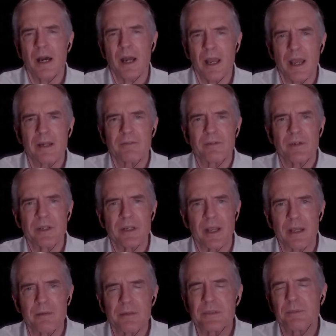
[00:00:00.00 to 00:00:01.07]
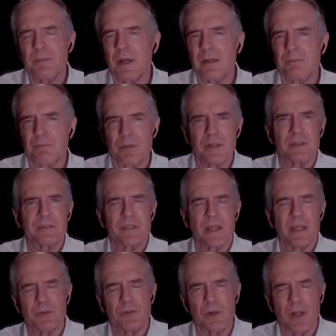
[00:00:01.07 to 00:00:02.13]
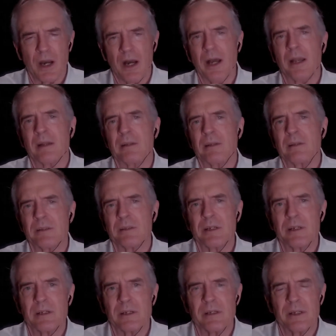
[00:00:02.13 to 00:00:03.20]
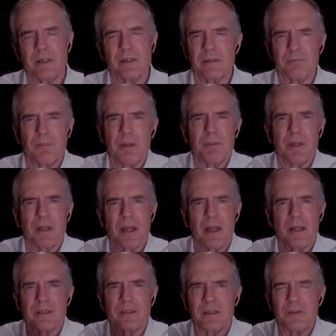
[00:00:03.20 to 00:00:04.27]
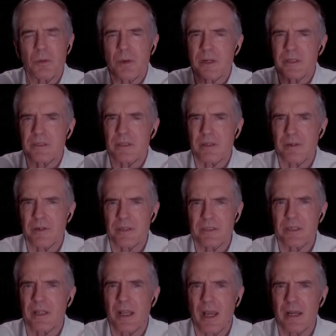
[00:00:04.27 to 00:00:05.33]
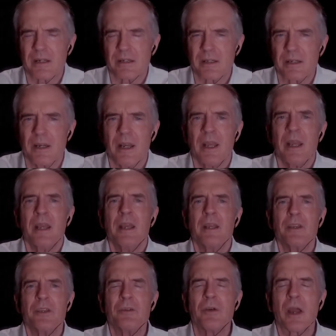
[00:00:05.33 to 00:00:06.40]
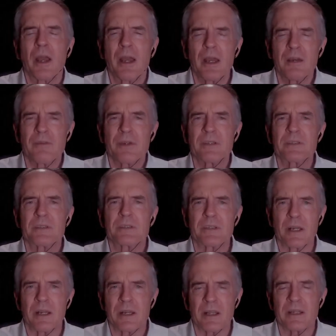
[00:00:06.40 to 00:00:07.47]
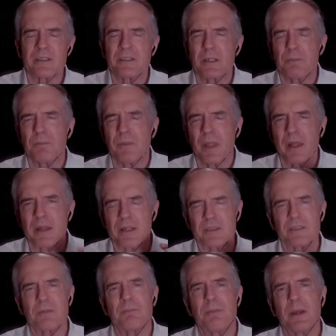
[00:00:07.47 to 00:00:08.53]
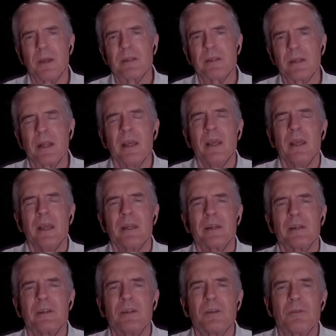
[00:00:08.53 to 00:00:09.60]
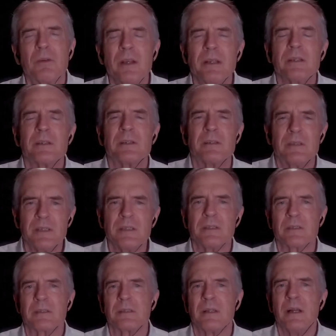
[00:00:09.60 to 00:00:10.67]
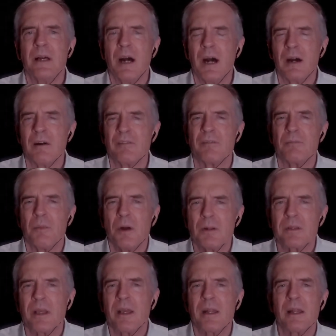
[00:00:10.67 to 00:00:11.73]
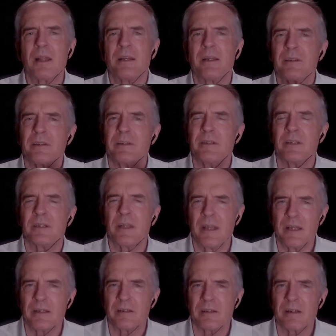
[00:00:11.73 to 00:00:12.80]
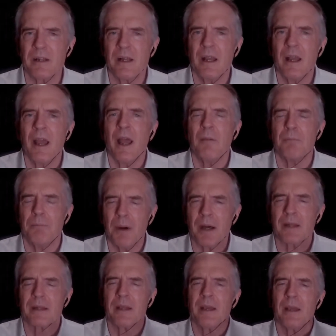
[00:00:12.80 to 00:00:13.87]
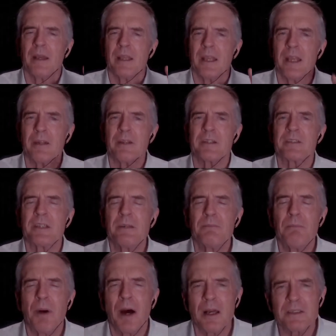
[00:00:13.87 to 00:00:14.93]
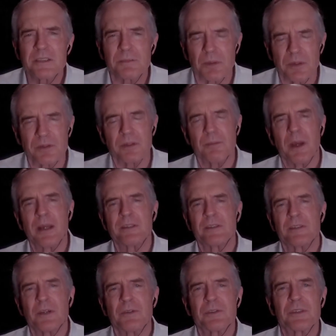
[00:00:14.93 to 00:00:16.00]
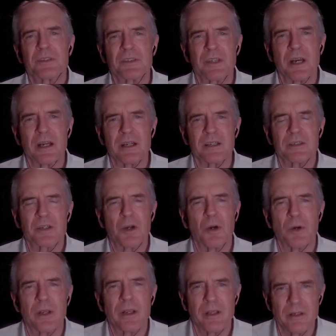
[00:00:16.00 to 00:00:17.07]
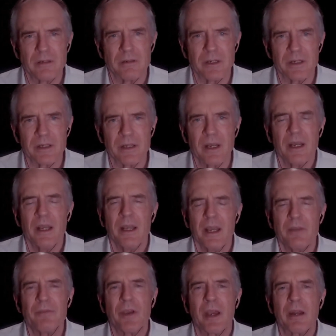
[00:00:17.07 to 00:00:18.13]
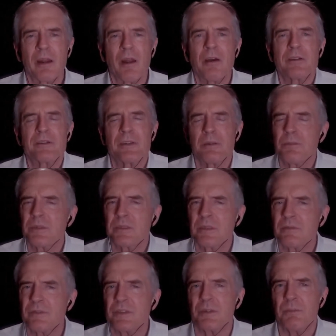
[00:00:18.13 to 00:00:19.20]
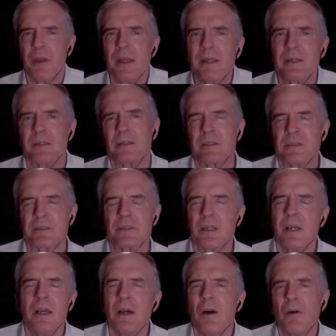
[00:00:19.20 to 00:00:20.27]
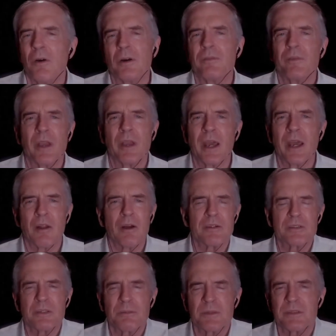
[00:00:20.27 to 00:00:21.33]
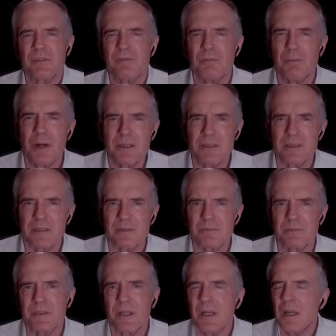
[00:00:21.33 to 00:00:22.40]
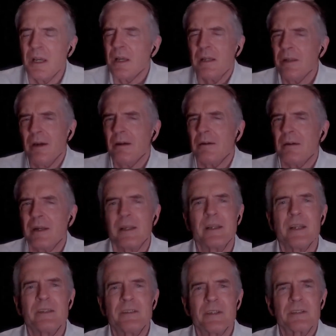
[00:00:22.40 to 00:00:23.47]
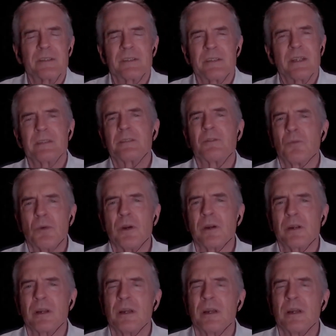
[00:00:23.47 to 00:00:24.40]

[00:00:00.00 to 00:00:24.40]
Anne of Green Gables about Prince Edward Island in maybe the 1920s and 30s in Canada. You have a society that is depicted in a great deal of multi-layered detail, but it is impossible to imagine those societies cohering if you had large numbers of Jamaicans or if you had large numbers of Muslims. No, it just doesn't work.